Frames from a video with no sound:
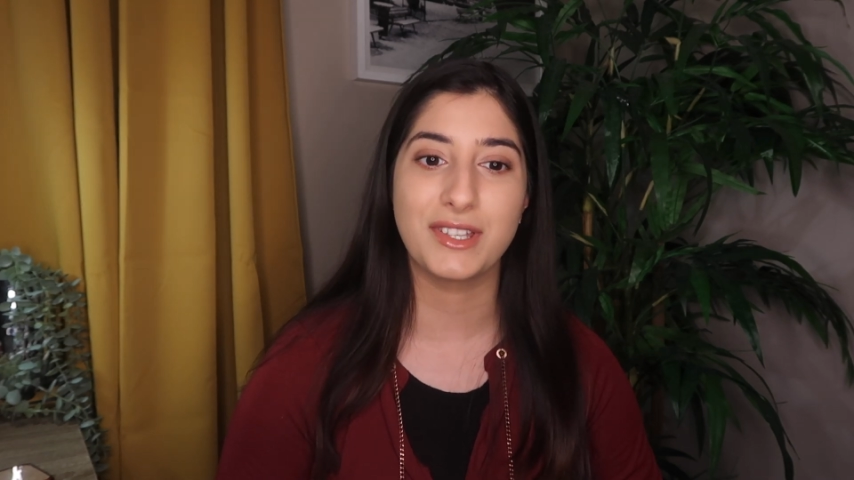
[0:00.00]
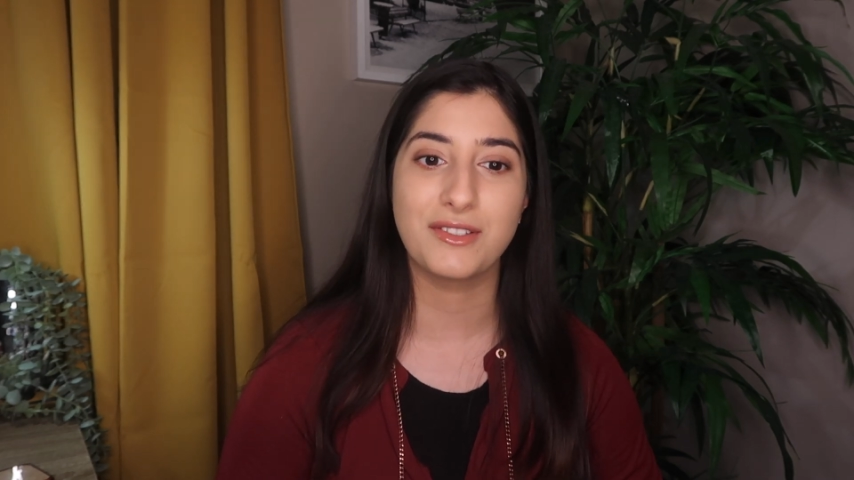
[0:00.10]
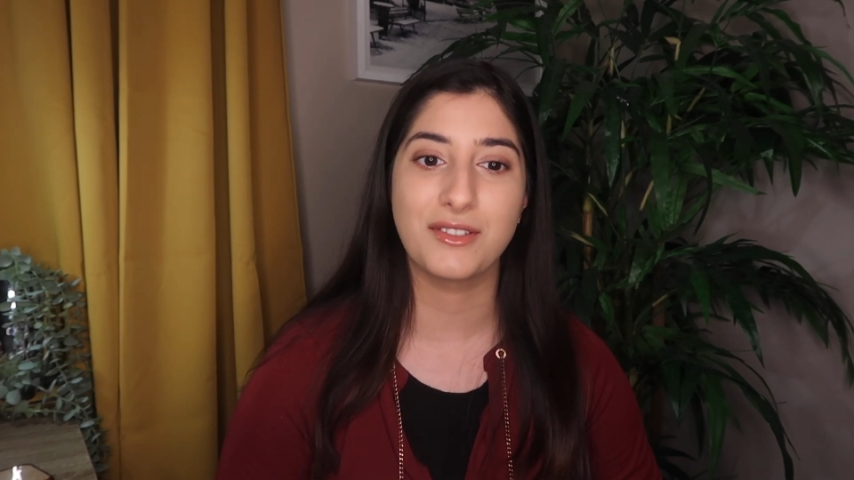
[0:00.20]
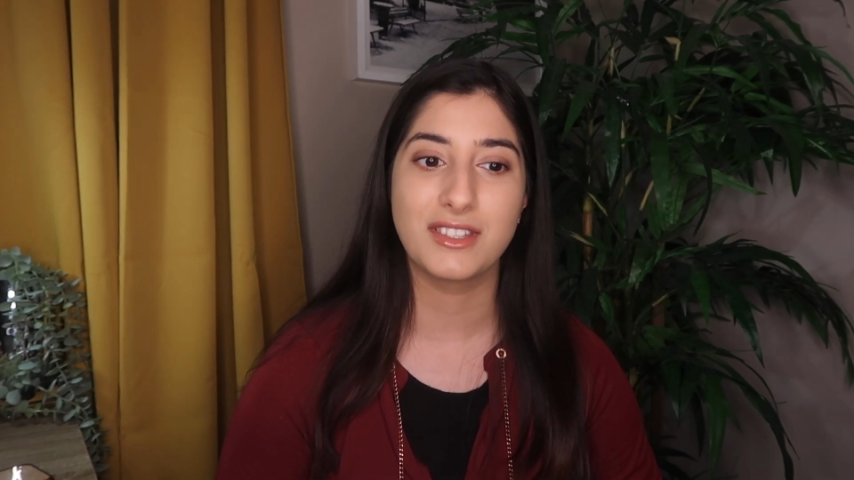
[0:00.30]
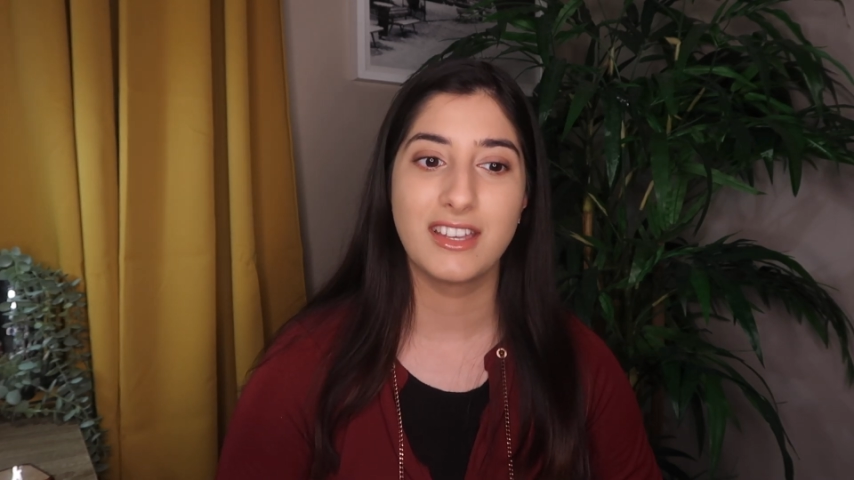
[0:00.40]

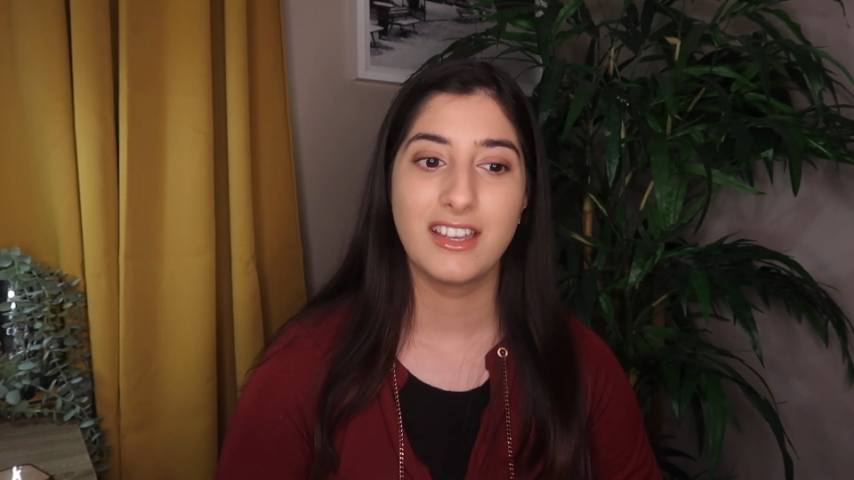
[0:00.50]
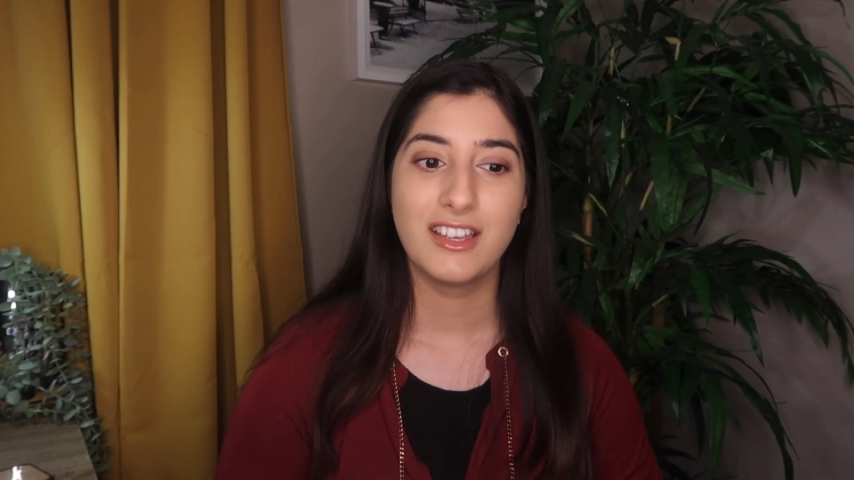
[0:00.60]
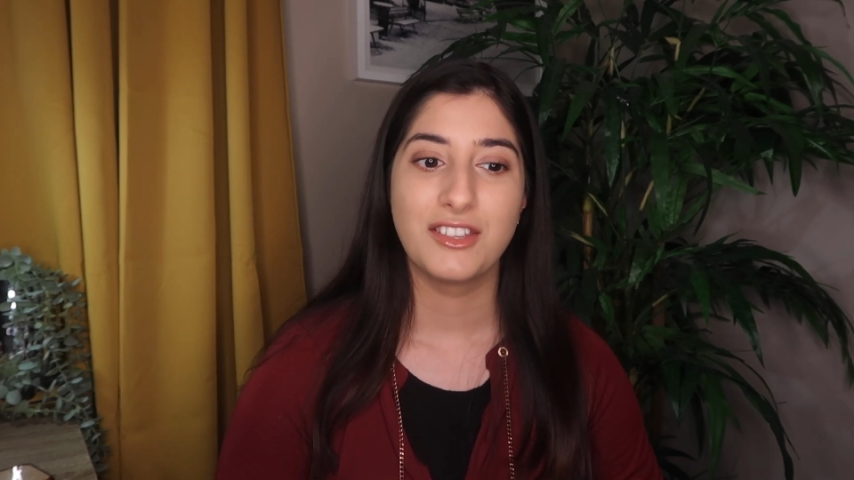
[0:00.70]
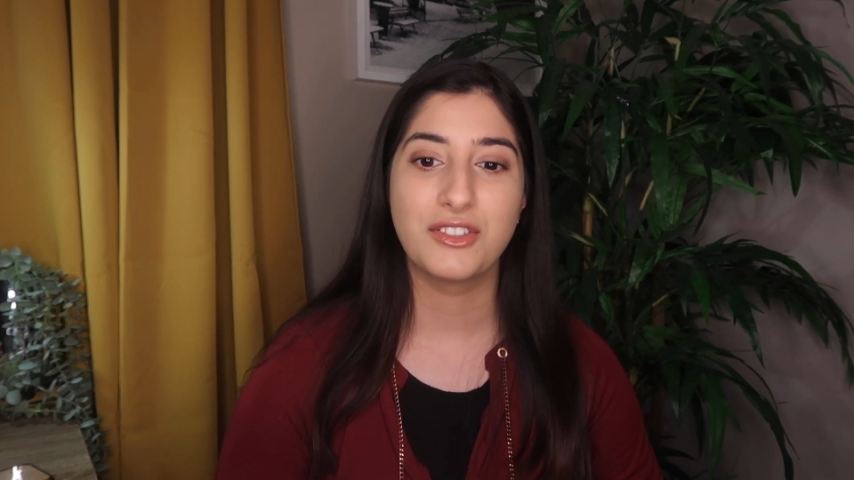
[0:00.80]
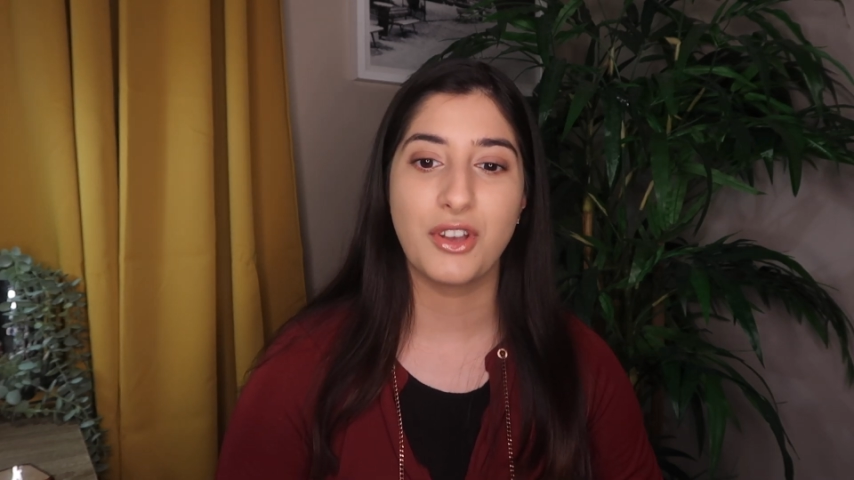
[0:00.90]
muscles.
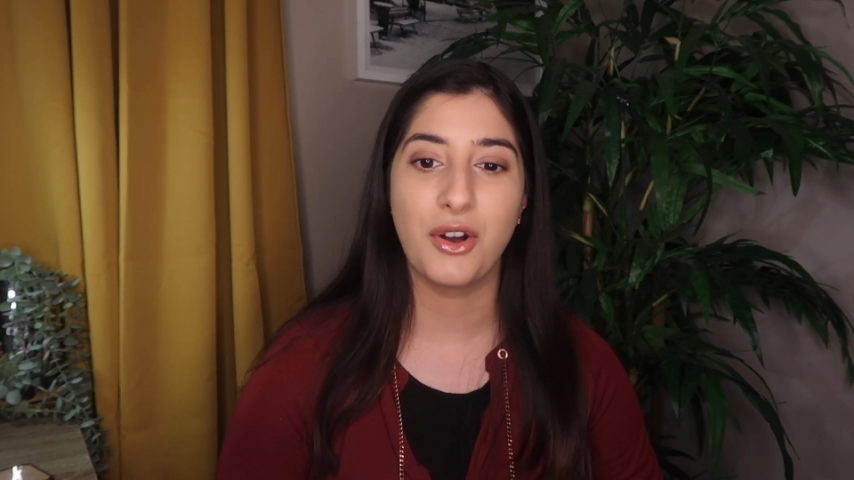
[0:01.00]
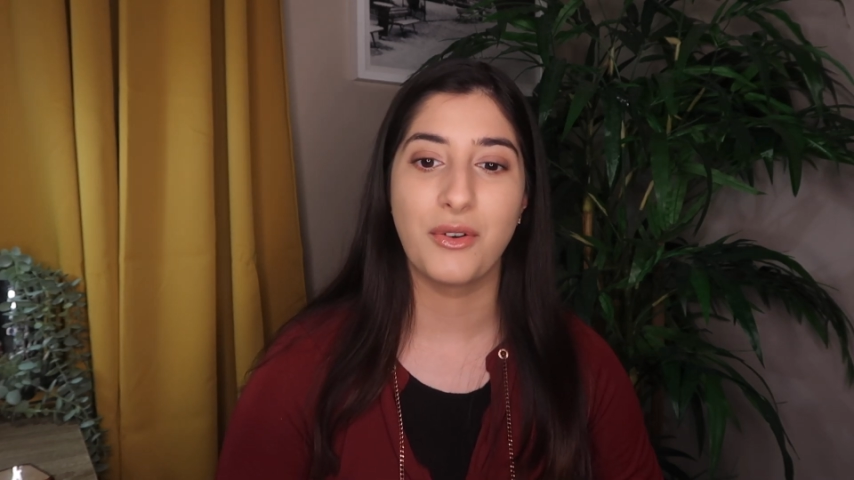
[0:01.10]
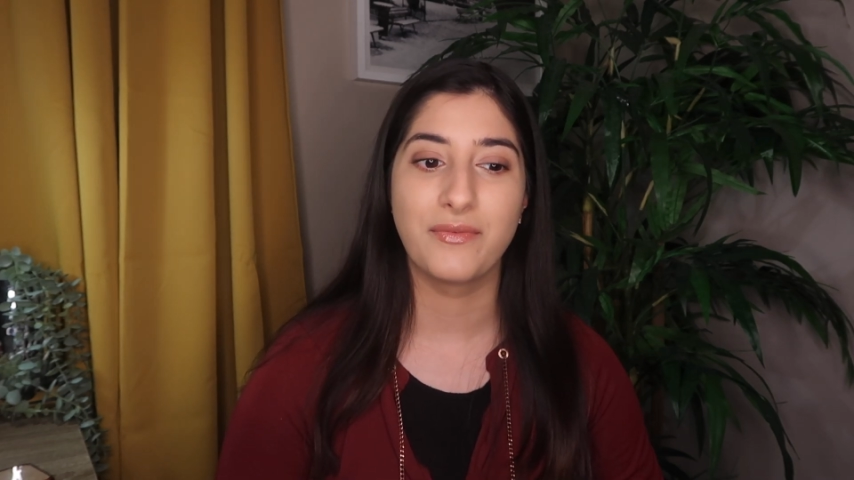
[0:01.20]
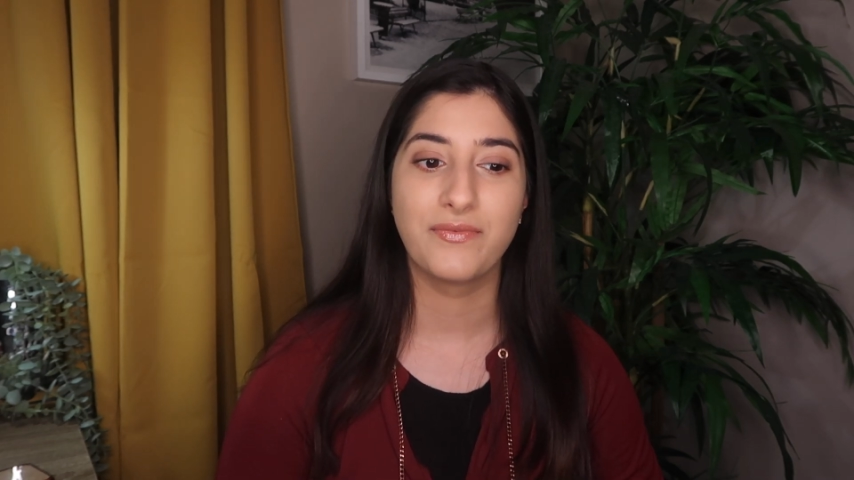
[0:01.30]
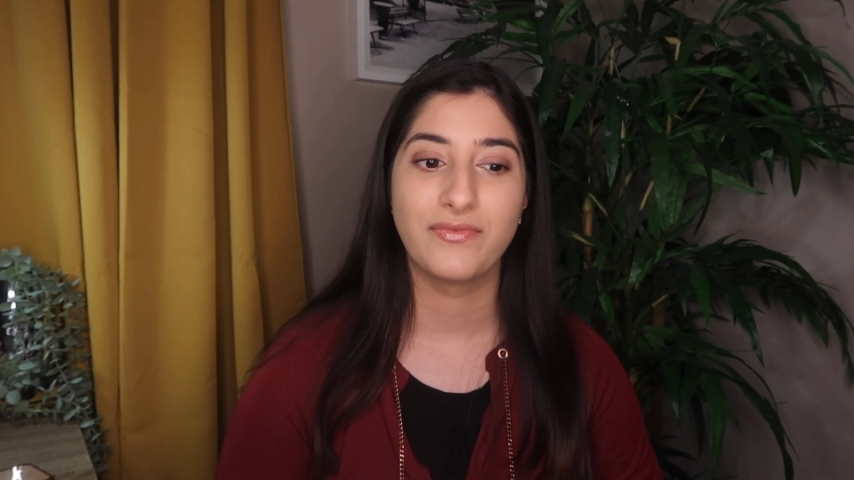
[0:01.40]

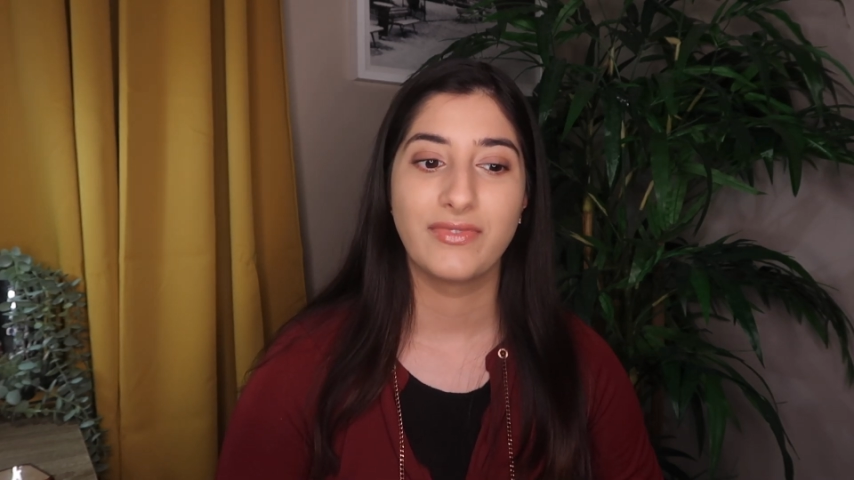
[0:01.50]
So